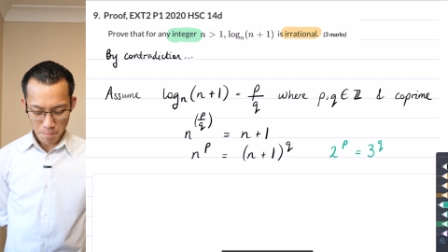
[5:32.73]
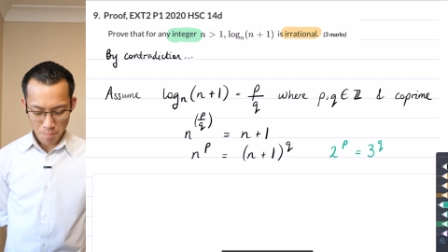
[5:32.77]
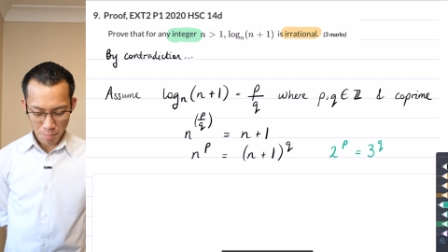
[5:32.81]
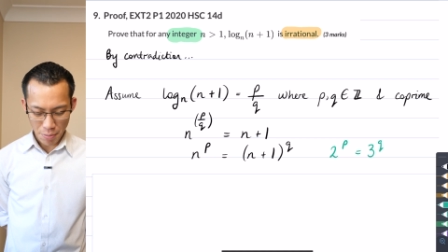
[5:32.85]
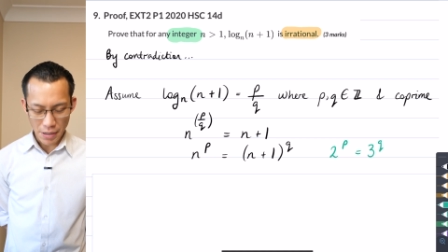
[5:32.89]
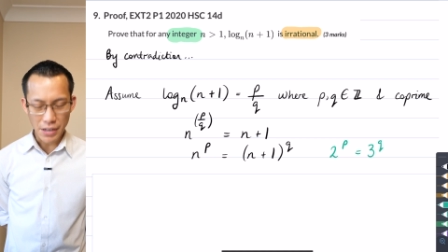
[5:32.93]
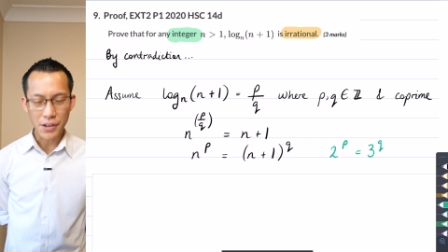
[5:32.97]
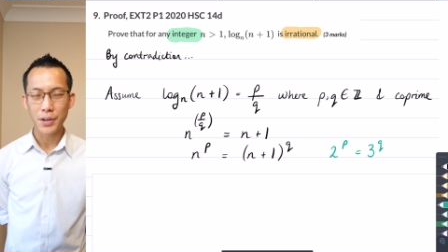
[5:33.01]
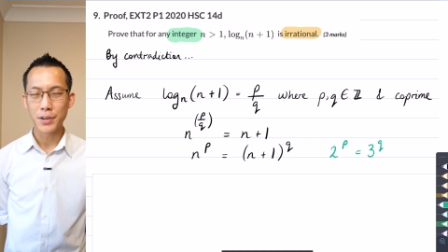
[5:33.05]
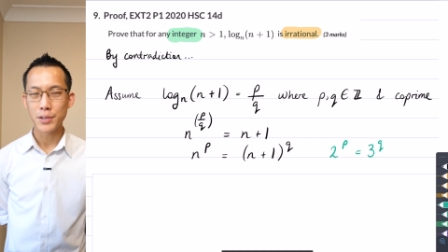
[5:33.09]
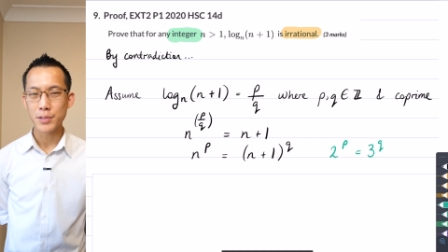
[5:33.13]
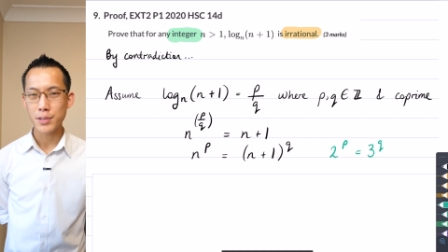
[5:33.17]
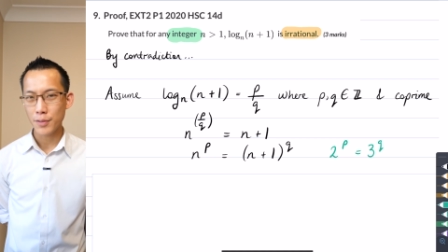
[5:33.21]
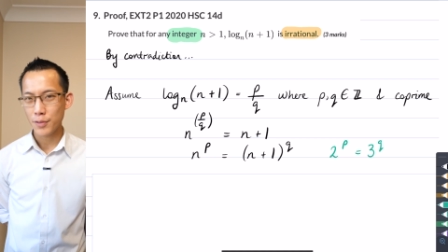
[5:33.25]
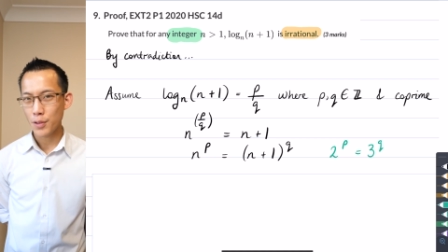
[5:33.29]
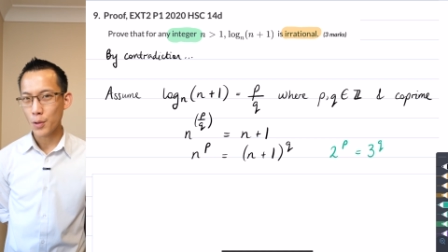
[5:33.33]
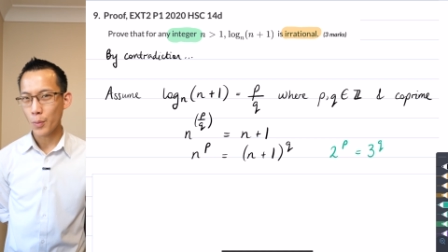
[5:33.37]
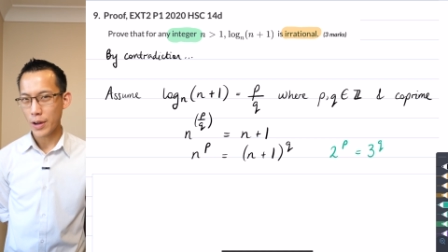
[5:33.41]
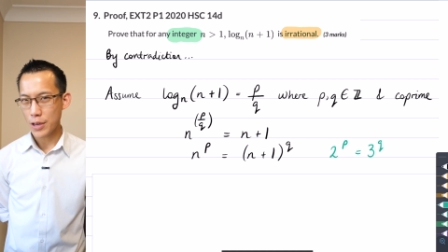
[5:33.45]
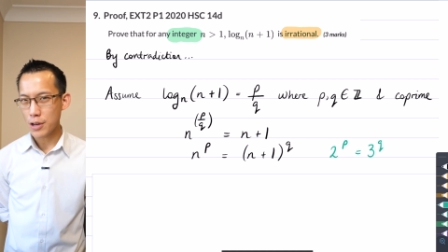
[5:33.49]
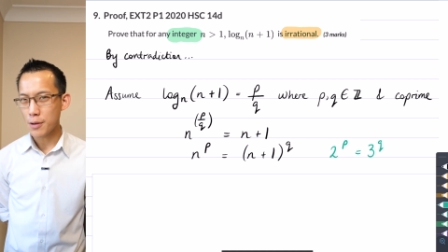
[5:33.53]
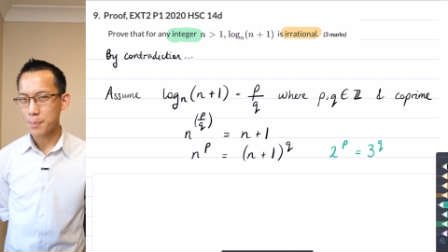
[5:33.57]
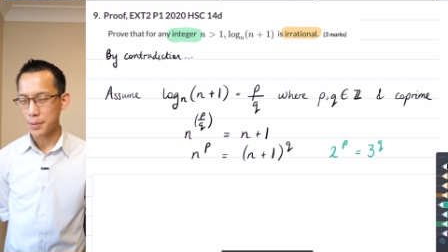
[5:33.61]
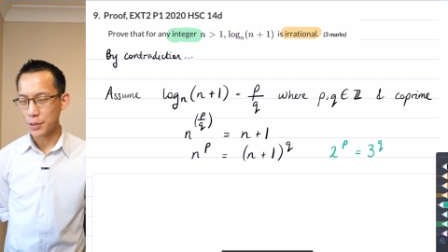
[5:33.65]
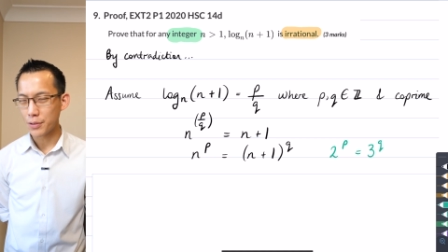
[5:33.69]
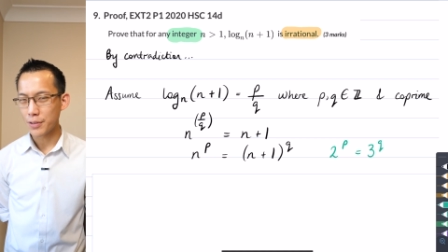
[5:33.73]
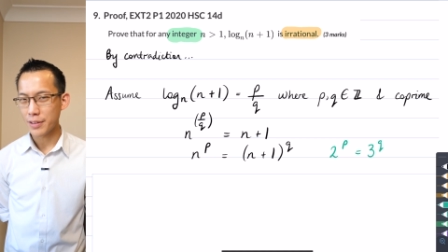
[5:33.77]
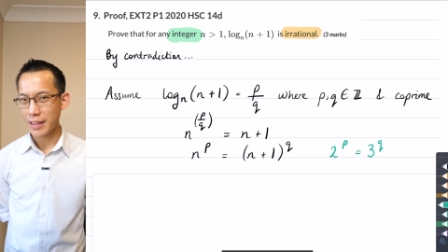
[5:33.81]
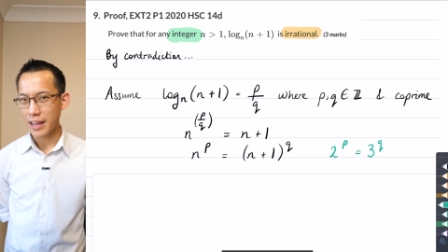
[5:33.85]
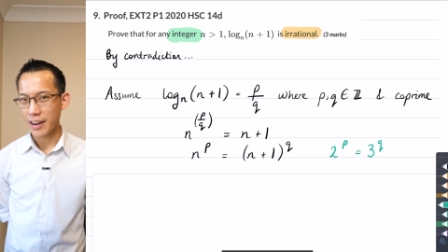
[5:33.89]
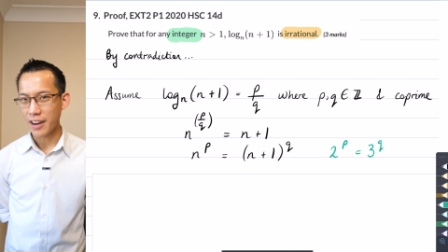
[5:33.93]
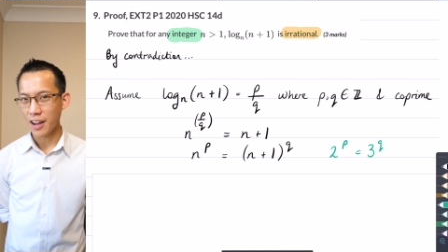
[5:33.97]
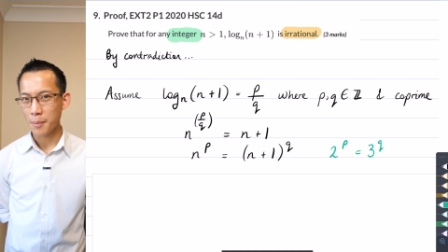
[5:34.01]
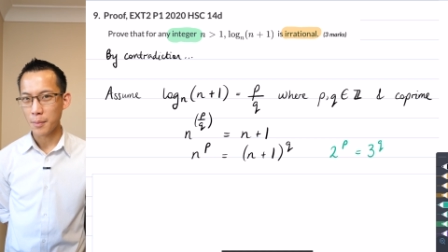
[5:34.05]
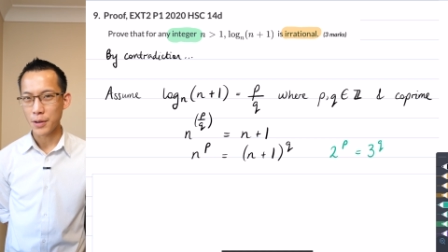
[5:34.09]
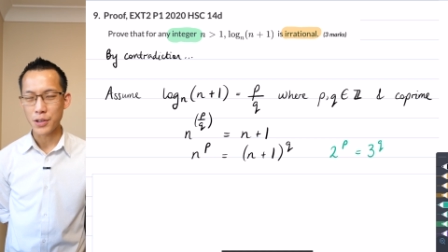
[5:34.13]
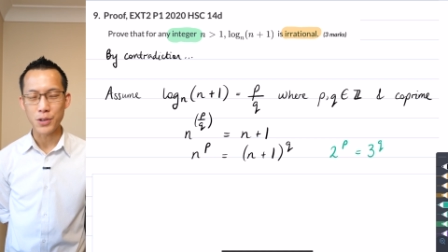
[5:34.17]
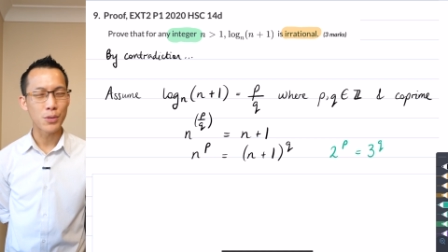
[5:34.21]
Because of the way you're building that
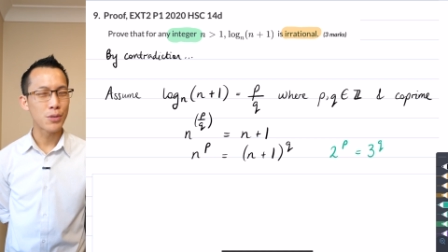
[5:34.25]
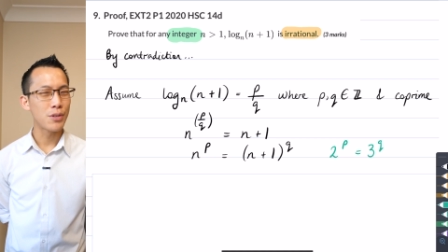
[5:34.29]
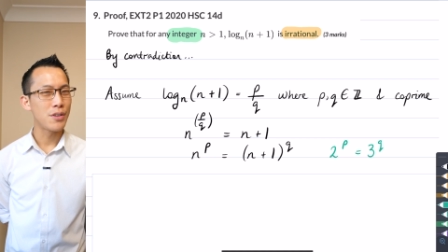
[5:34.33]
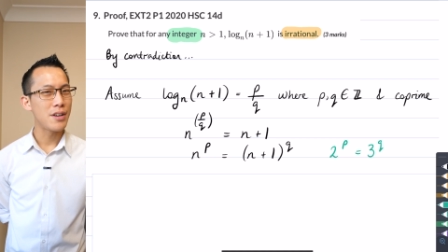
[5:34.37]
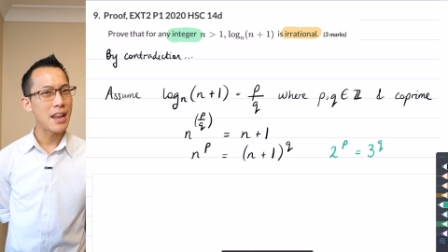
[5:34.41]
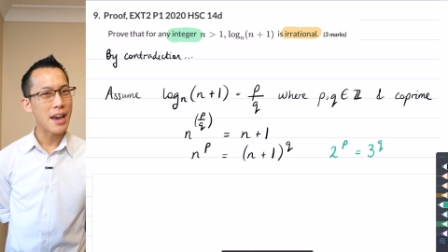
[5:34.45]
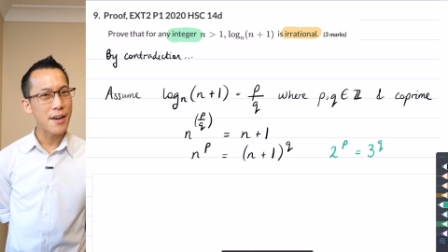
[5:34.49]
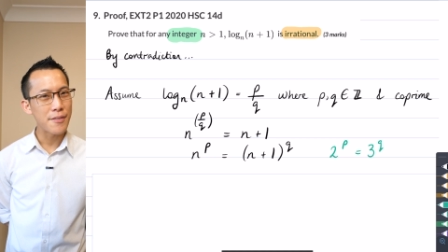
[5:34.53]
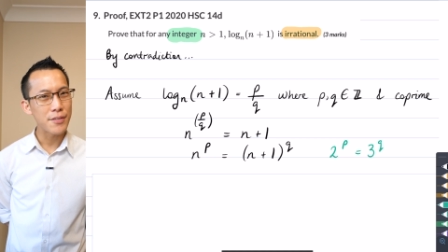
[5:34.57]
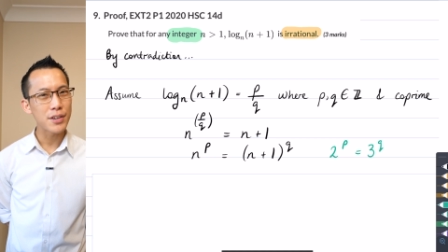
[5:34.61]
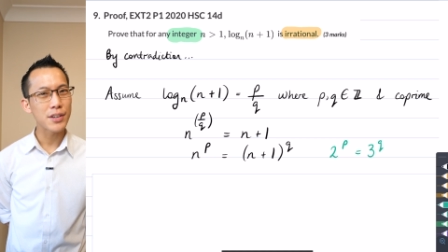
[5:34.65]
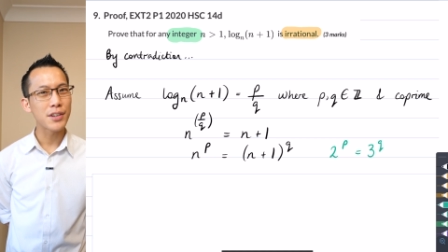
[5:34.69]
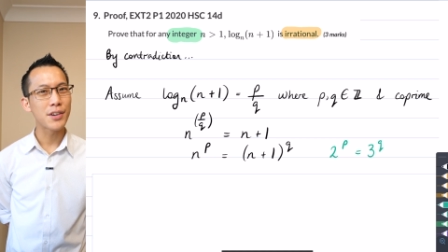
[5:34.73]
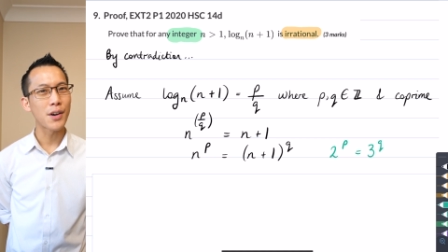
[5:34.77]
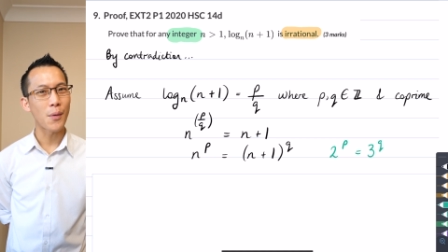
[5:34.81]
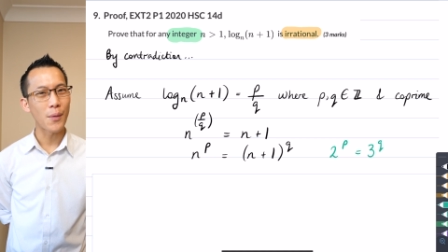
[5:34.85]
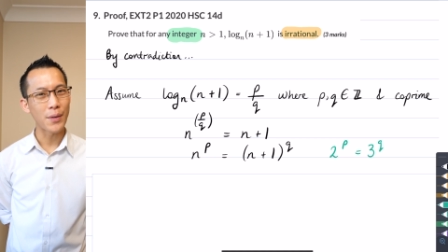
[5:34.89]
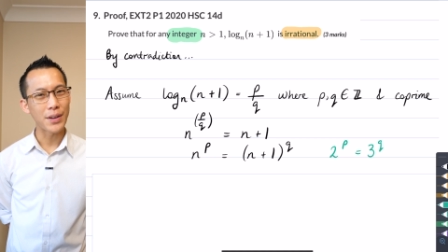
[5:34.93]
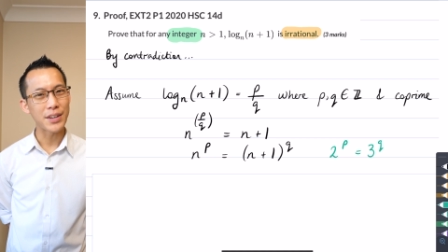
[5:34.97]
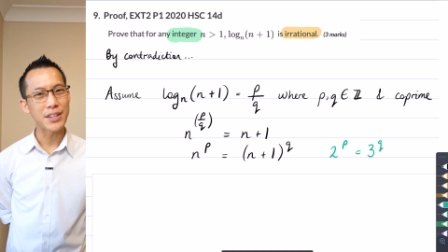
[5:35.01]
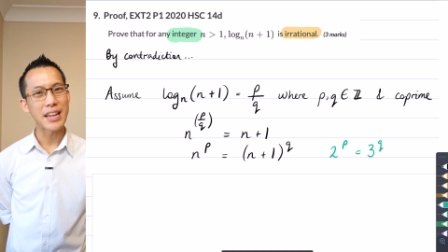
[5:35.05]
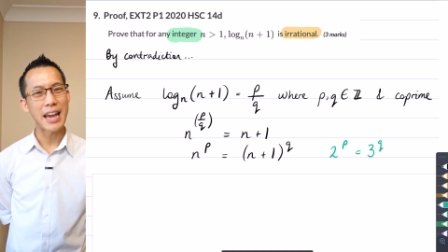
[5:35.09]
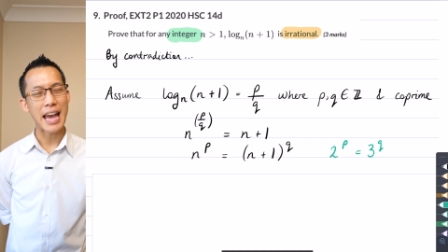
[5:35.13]
number, you're never going